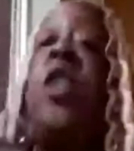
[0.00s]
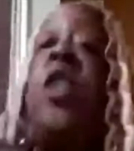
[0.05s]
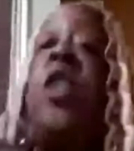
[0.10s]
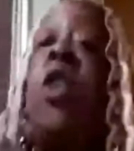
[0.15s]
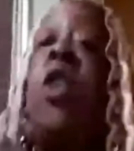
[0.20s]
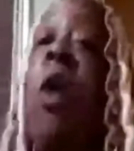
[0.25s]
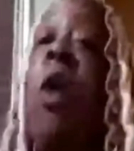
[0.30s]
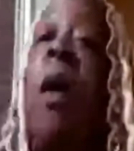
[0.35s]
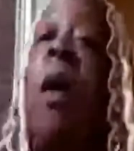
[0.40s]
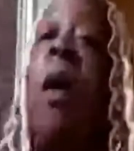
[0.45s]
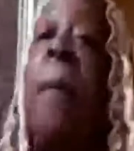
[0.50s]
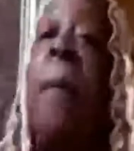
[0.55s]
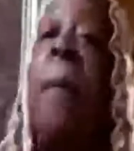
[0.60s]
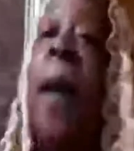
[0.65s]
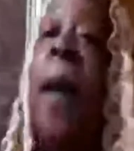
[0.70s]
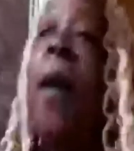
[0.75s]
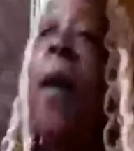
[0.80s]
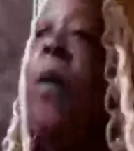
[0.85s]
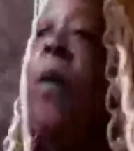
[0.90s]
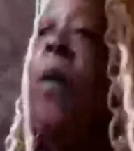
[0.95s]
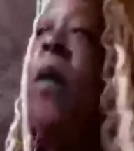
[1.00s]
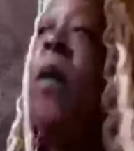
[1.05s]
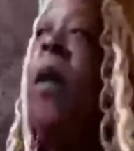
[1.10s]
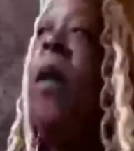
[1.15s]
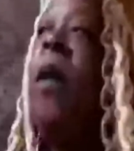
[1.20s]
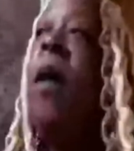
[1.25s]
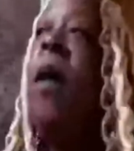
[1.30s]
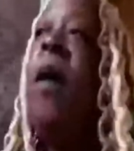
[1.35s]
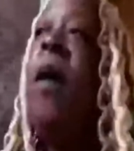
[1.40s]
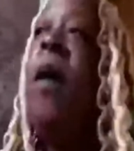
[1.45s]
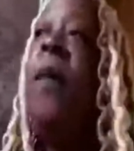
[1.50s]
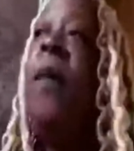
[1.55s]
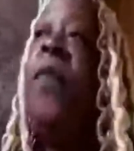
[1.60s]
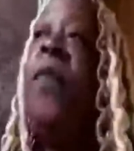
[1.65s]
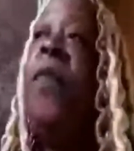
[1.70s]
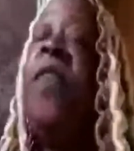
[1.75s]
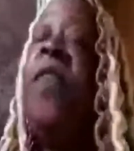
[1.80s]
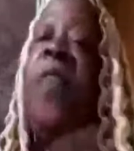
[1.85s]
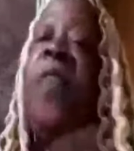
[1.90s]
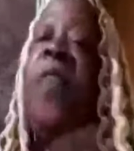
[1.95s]
talk about
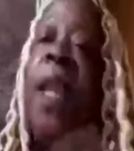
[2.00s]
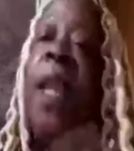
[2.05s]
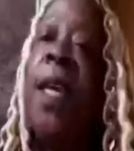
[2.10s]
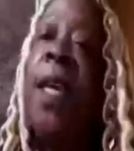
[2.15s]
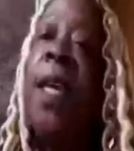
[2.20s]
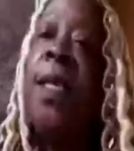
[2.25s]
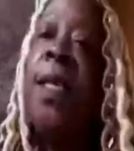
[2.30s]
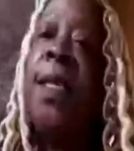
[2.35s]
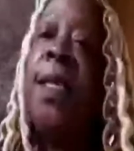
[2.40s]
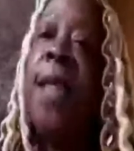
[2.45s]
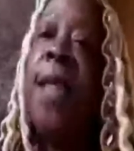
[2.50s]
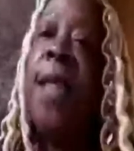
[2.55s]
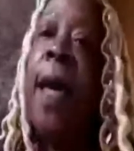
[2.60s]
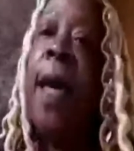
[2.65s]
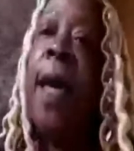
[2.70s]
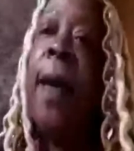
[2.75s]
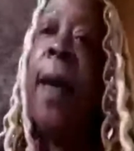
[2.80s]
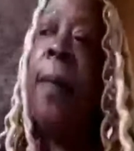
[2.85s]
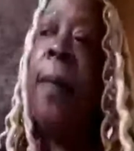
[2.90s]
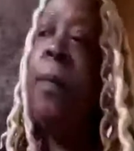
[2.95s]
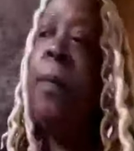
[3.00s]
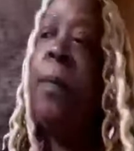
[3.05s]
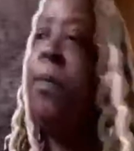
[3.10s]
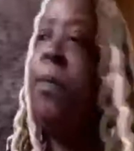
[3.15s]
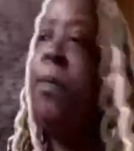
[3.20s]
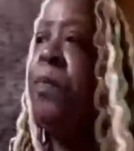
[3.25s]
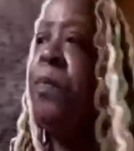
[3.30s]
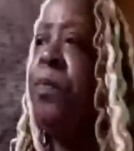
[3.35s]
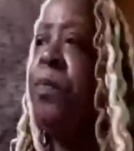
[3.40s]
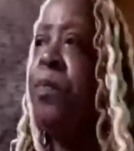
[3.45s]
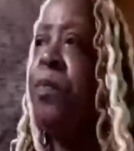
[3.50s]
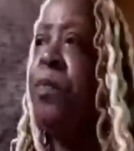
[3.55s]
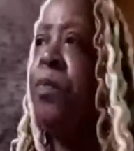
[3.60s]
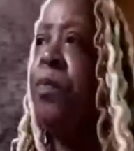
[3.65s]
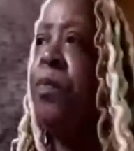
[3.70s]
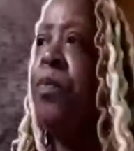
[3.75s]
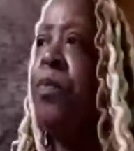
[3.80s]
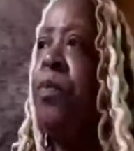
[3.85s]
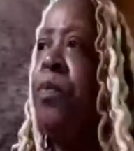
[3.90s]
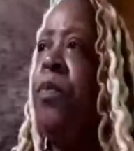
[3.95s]
the things that
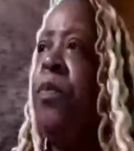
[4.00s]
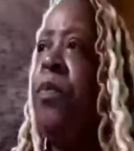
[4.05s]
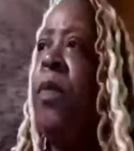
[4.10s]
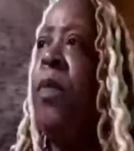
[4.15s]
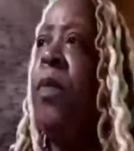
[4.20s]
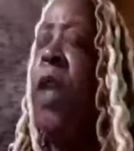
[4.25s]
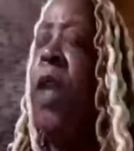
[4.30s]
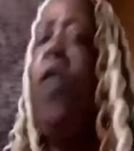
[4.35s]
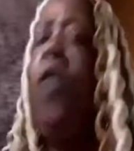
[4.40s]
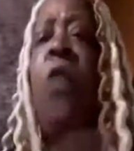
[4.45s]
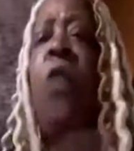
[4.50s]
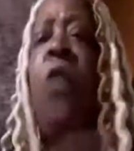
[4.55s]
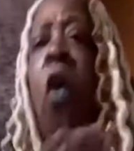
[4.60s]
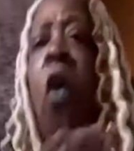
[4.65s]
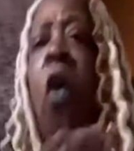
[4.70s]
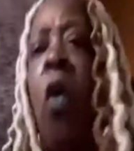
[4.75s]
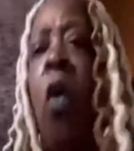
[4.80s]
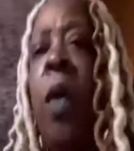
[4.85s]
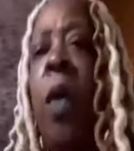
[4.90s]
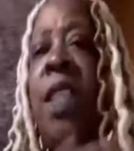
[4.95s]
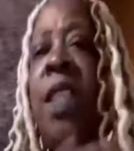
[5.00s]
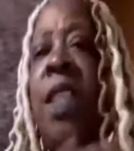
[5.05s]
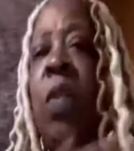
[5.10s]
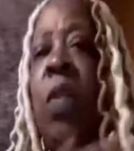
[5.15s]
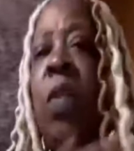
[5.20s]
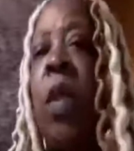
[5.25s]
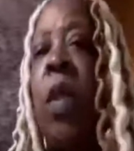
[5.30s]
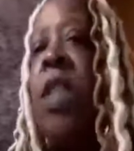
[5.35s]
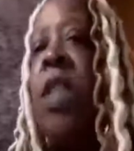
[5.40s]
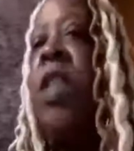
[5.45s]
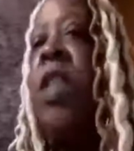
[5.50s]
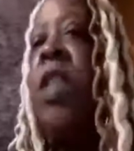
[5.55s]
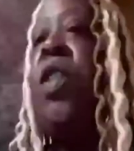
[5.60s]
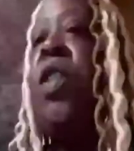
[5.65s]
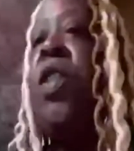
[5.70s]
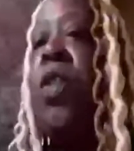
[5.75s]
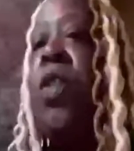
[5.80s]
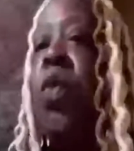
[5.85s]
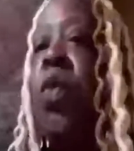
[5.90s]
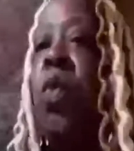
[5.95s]
you've always wanted to
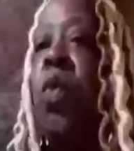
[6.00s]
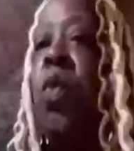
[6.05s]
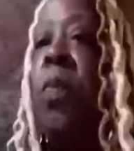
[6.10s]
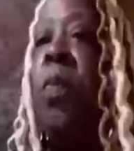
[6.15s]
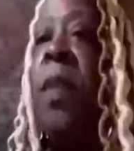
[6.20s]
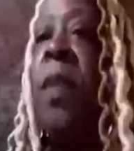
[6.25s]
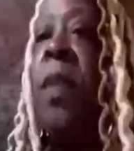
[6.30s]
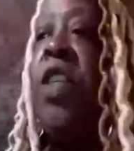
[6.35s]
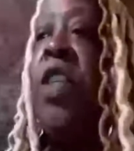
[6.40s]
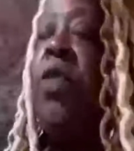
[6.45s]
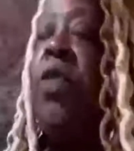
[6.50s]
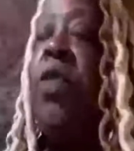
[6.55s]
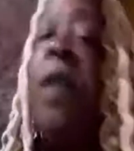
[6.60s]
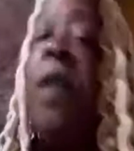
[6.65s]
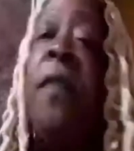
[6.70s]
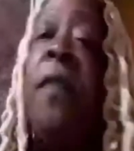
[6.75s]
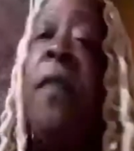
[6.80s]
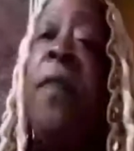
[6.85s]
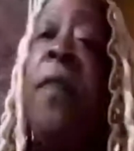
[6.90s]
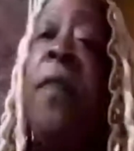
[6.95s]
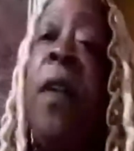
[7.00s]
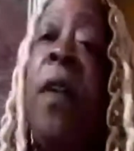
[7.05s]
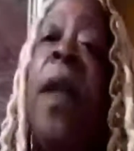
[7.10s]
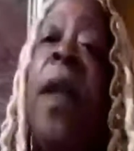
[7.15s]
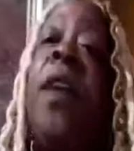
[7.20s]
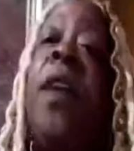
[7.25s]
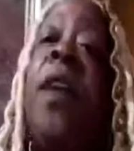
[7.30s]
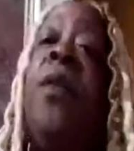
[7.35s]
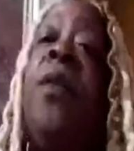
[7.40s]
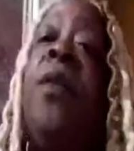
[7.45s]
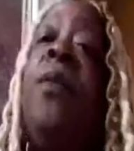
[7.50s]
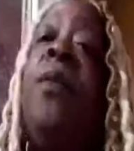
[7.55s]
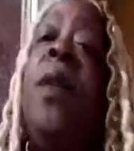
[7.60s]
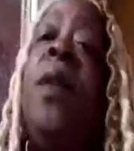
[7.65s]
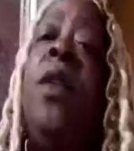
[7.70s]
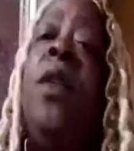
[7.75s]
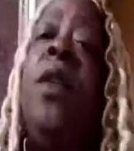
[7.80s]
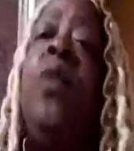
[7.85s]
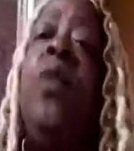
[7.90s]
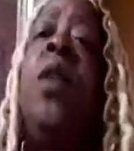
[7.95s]
do, but you never felt like
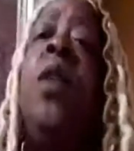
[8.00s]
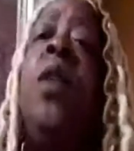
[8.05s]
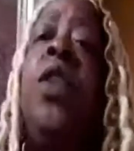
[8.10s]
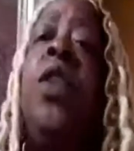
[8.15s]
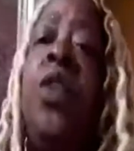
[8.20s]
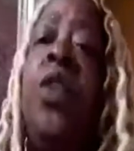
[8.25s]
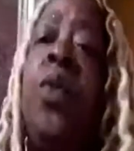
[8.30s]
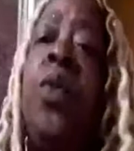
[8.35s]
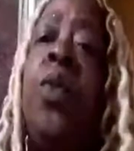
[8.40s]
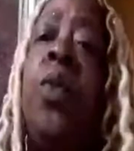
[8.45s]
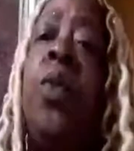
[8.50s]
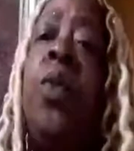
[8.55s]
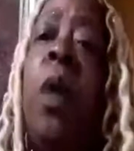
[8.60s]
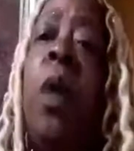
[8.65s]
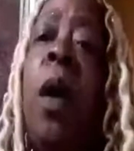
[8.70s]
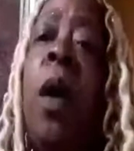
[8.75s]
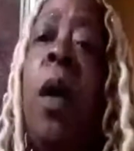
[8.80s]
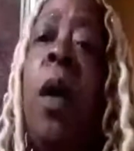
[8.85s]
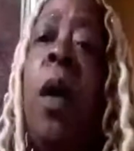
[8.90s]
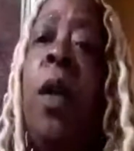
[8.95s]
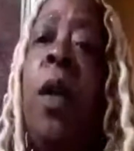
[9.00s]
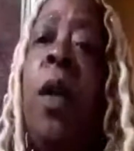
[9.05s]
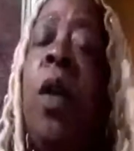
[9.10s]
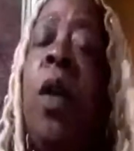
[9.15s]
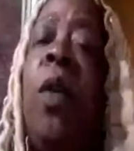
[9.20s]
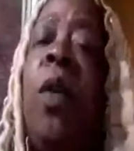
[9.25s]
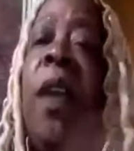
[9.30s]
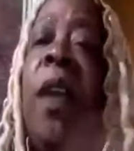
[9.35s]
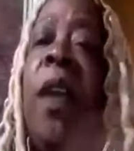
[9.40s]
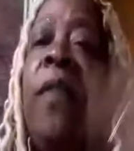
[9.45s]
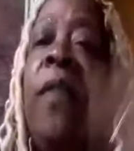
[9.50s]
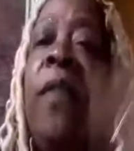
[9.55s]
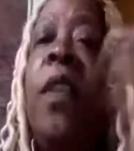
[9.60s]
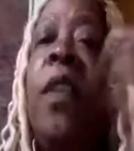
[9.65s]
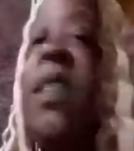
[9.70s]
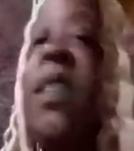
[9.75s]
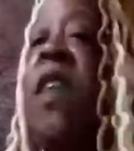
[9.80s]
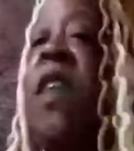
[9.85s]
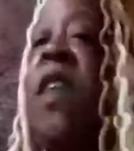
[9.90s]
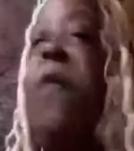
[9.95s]
you could do. Give
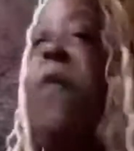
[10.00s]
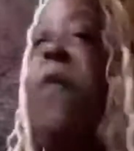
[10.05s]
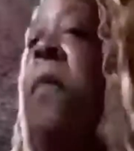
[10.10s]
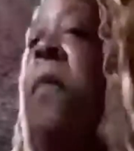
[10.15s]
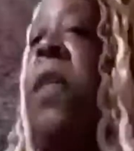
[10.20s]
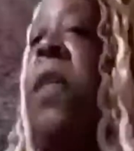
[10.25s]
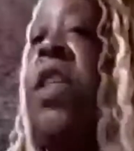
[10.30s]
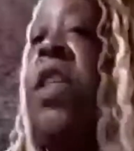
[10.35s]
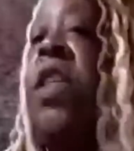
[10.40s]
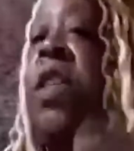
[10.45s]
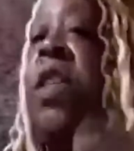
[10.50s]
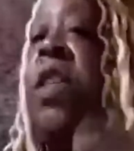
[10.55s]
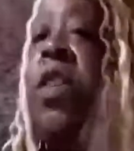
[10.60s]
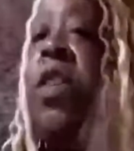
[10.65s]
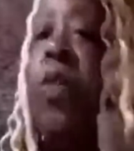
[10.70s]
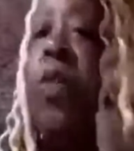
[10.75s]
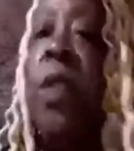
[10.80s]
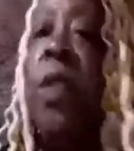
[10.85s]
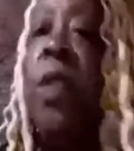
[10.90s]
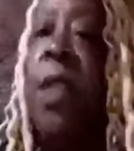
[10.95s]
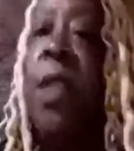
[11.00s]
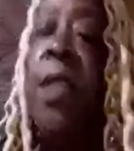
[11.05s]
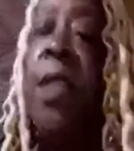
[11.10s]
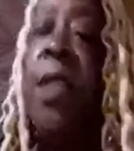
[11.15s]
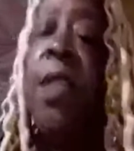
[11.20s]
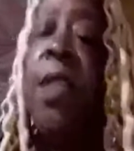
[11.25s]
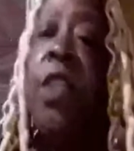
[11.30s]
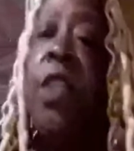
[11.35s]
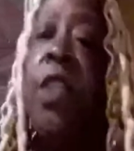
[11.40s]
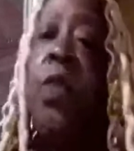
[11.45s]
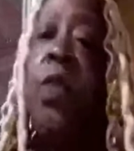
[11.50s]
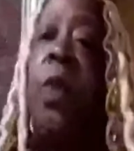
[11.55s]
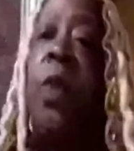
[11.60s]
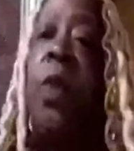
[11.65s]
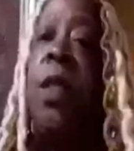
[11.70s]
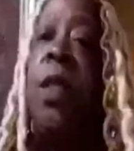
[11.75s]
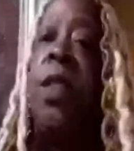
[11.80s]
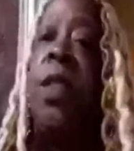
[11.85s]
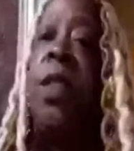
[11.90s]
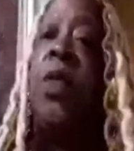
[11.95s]
yourself permission to do the things that you
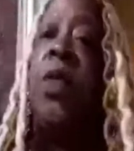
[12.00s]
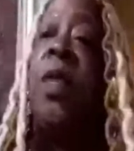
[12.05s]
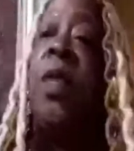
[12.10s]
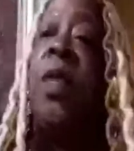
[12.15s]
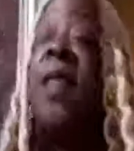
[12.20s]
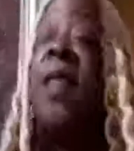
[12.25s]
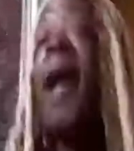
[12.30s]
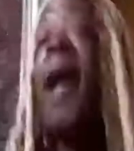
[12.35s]
wanted to do. Because I